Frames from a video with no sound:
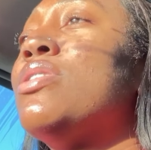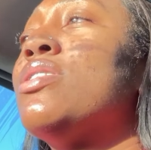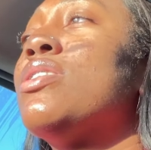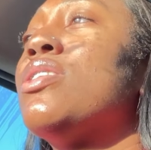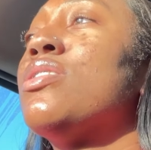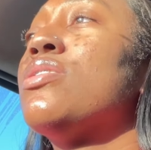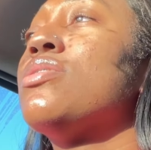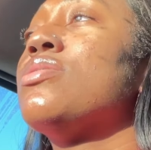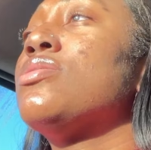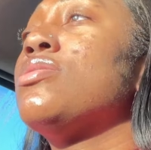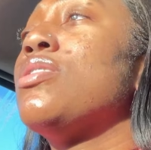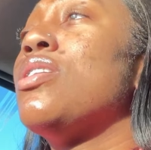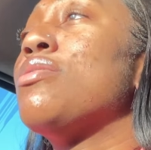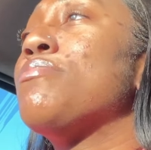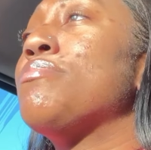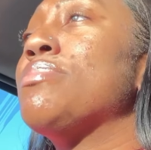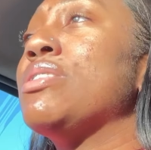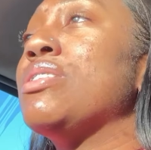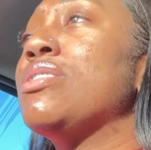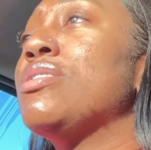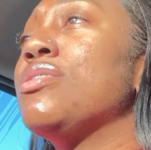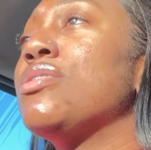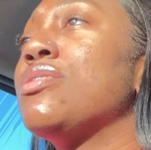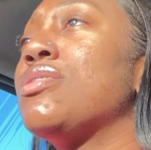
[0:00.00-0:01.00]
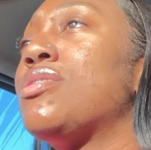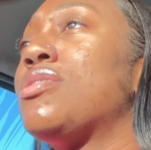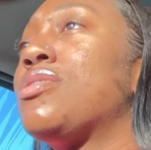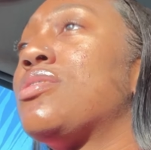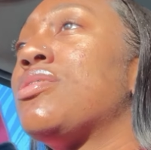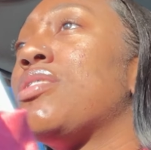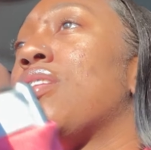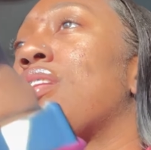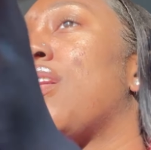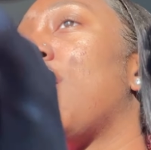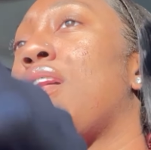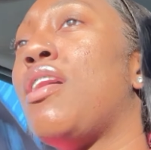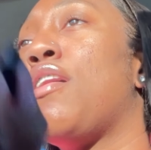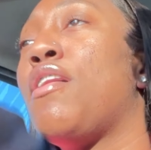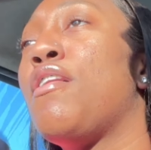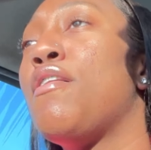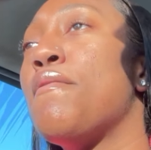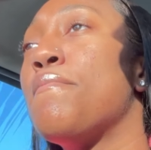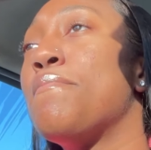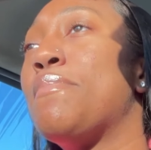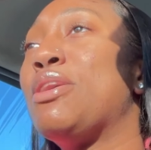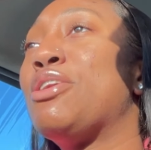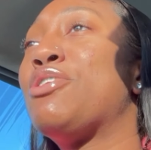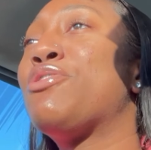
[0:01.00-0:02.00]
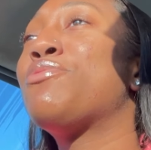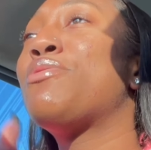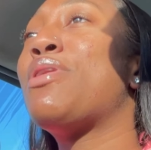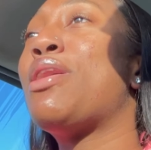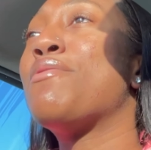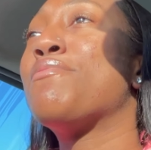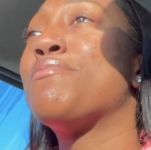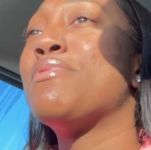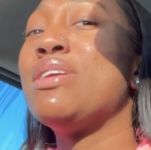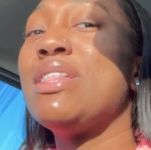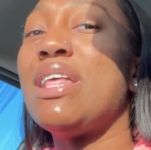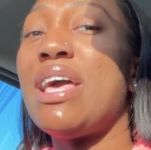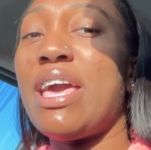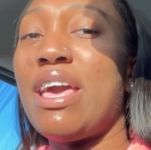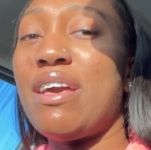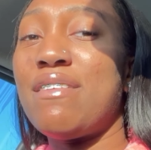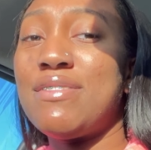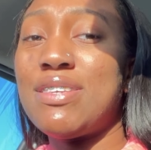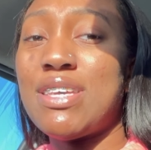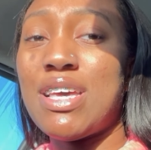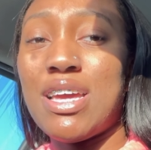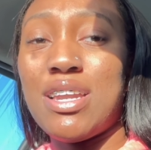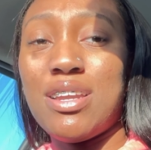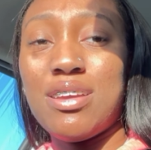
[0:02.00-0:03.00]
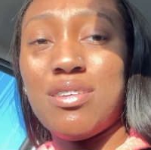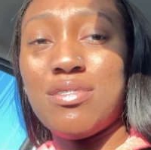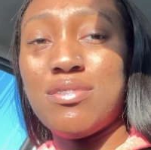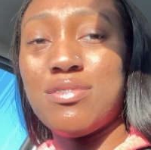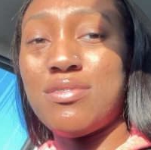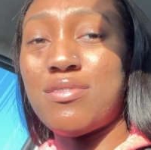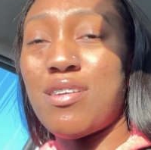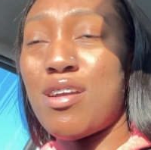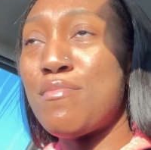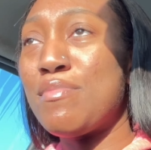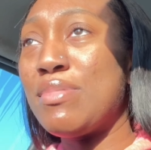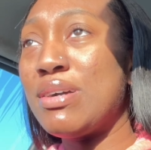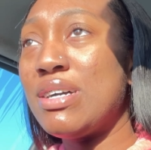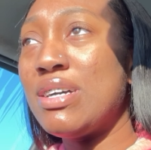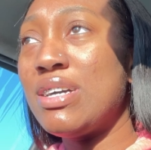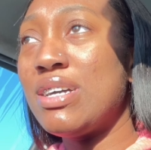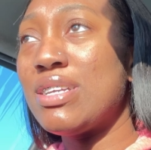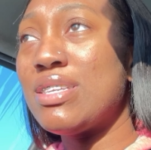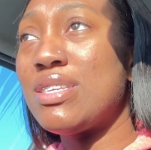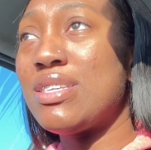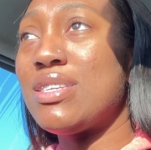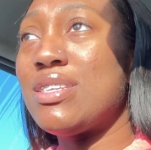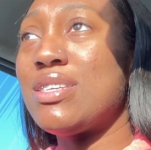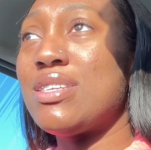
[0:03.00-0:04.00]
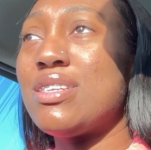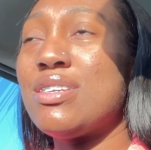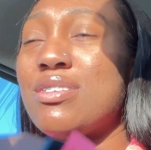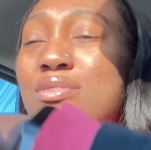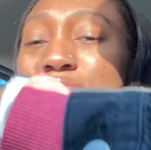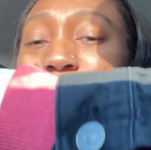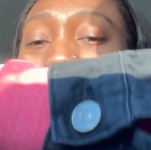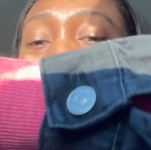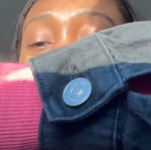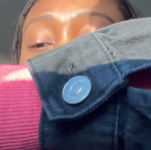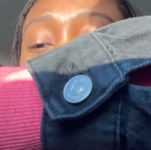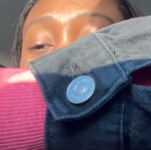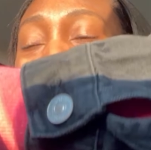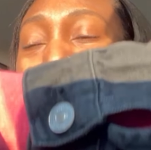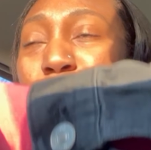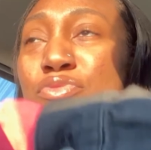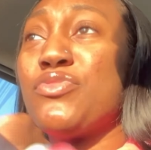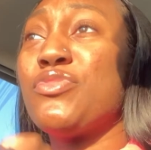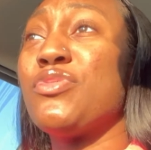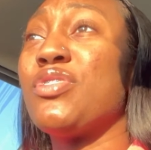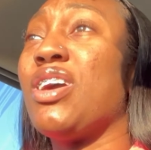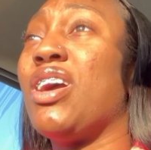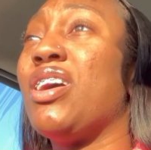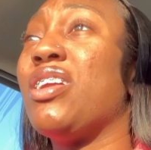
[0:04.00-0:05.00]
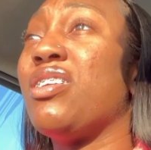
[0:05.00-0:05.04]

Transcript: to go to starbucks but do i really have time to go to starbucks I